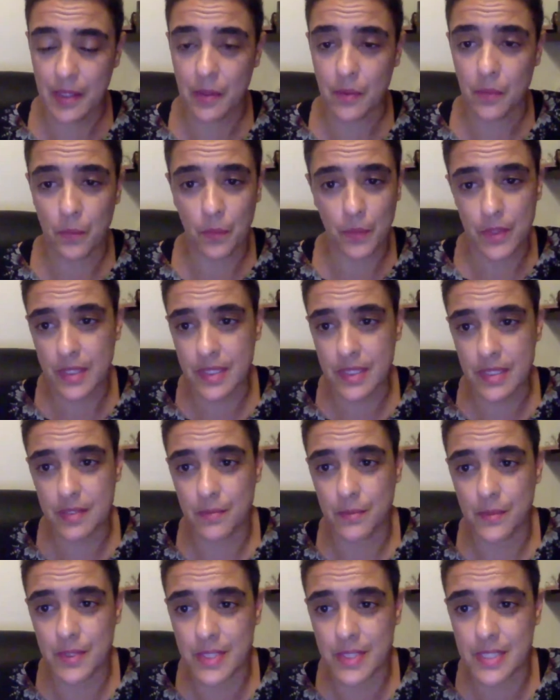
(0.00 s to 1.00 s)

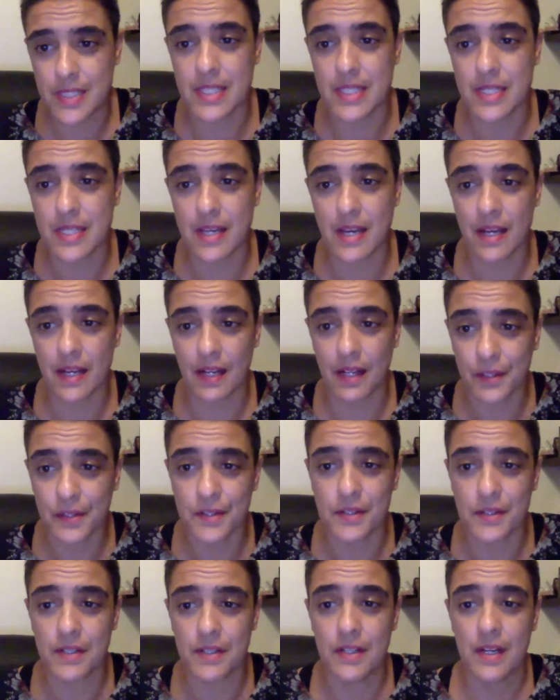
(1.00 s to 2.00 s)
we see a
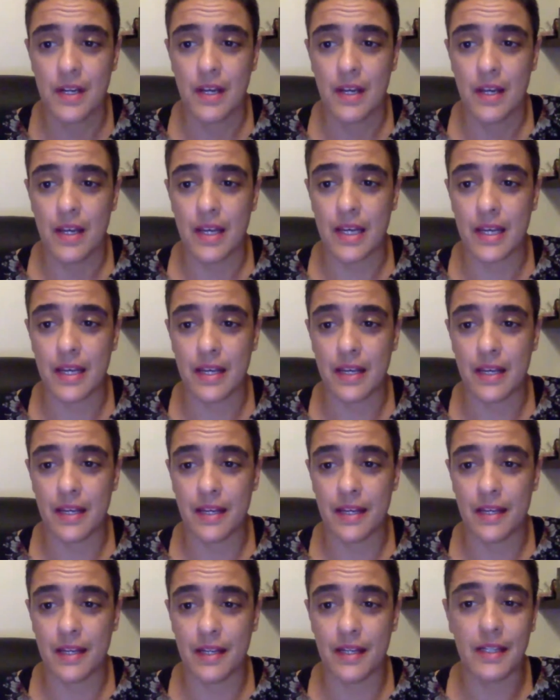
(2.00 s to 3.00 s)
clear
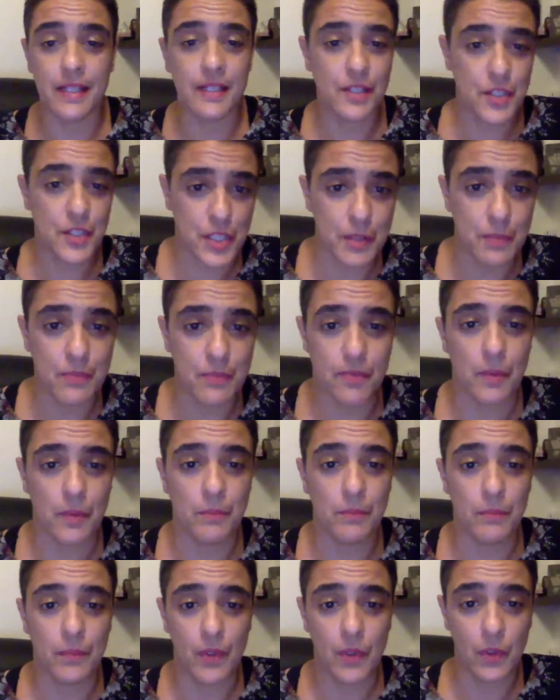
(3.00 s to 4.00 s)
leadership
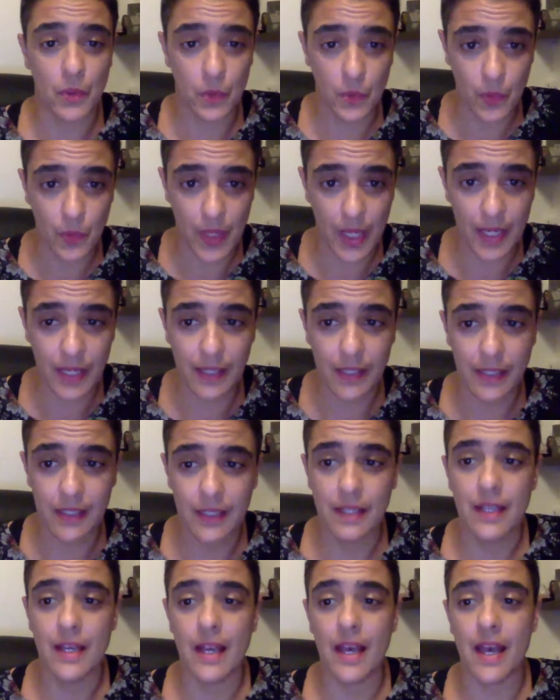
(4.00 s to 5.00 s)
from Lula
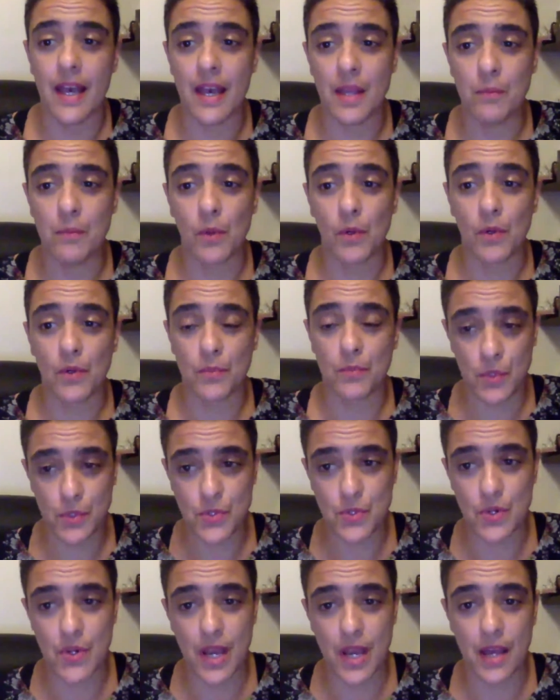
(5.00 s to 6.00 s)
and
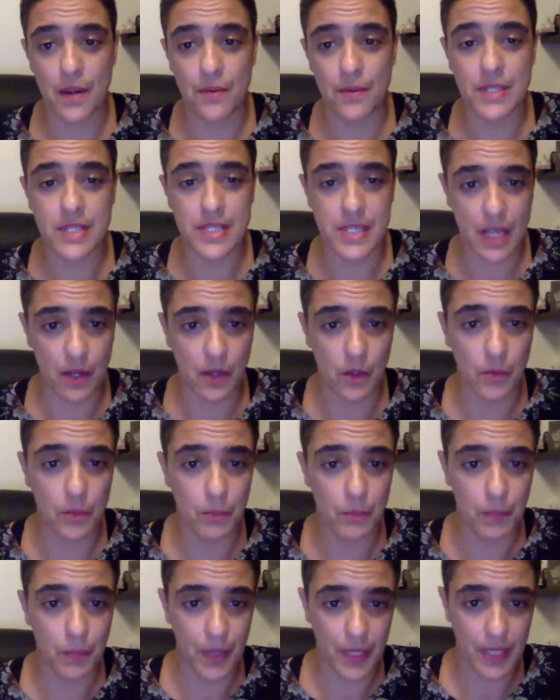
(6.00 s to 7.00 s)
Bolsonaro in
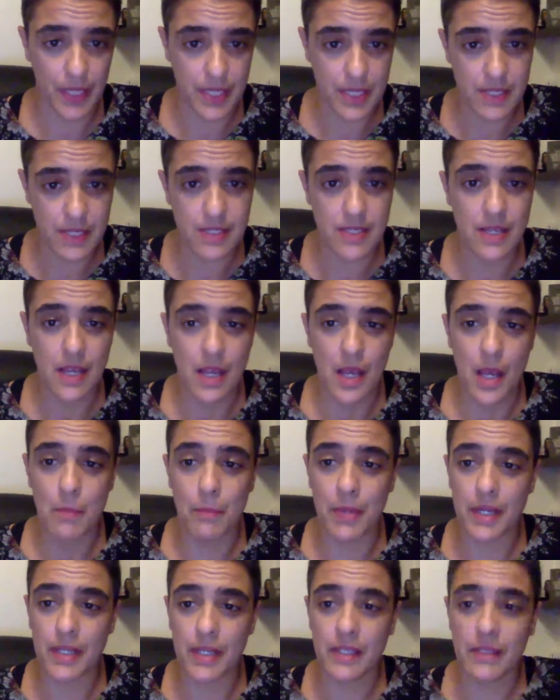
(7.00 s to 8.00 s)
second place,
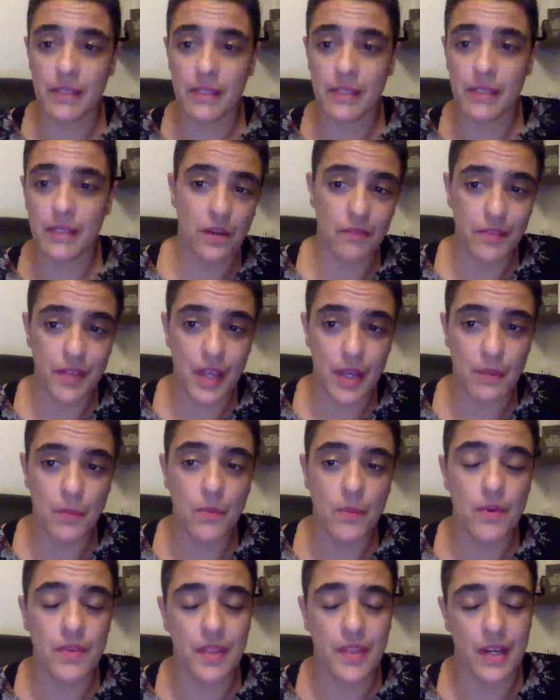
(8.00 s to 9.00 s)
but none of them
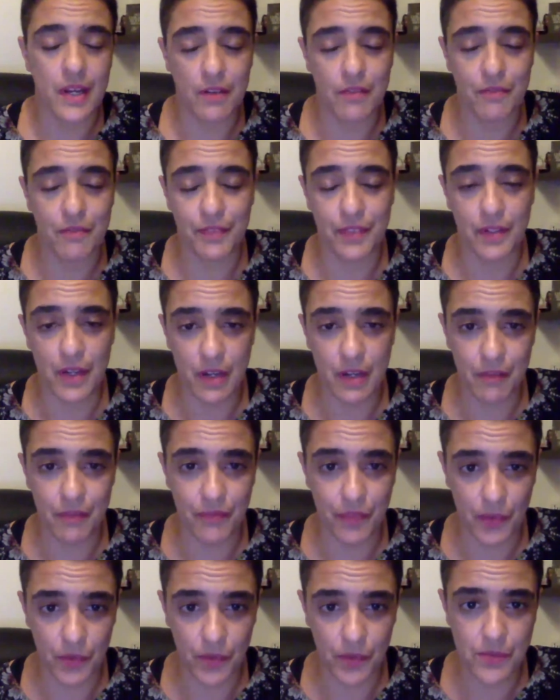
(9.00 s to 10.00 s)
with enough
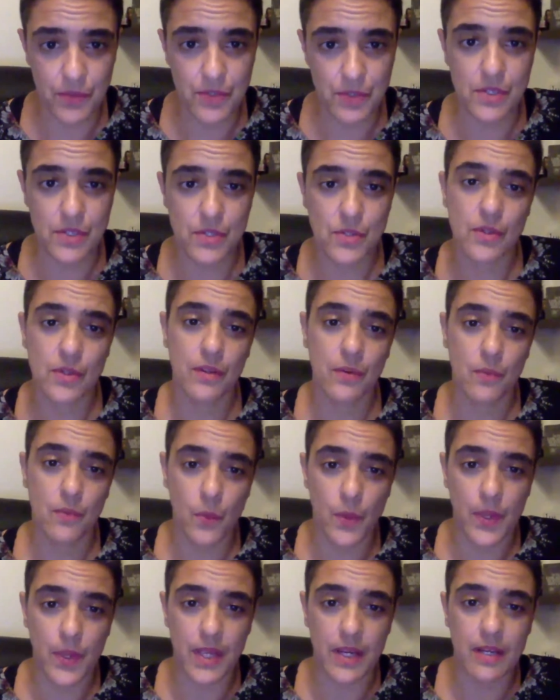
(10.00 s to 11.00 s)
votes to
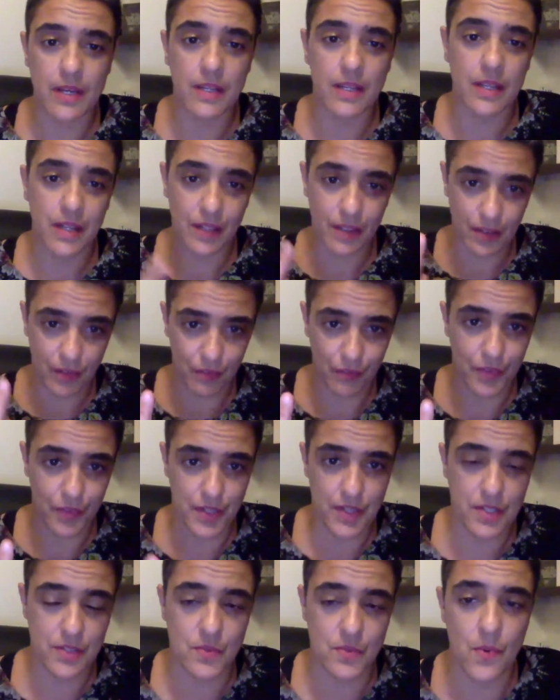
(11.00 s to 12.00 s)
win in the
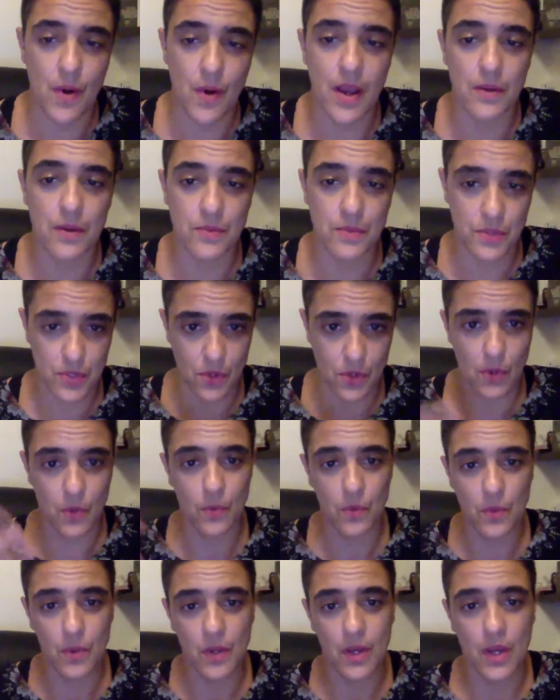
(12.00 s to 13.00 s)
first round.
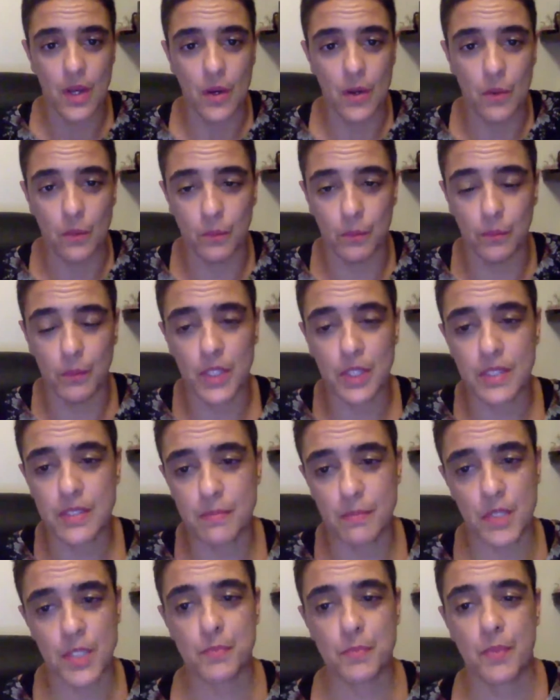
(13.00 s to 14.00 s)
So
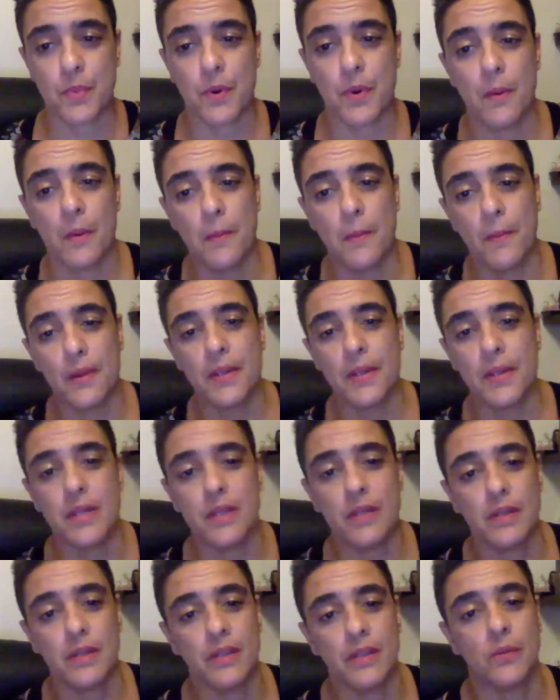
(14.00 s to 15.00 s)
much probably
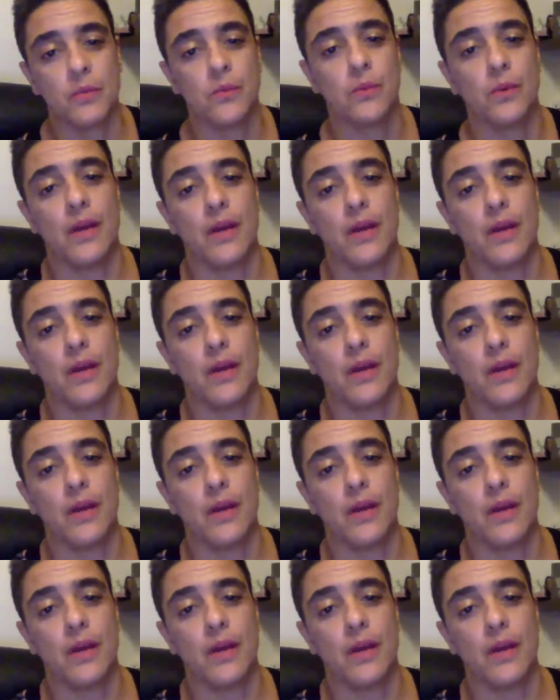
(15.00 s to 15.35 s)
it will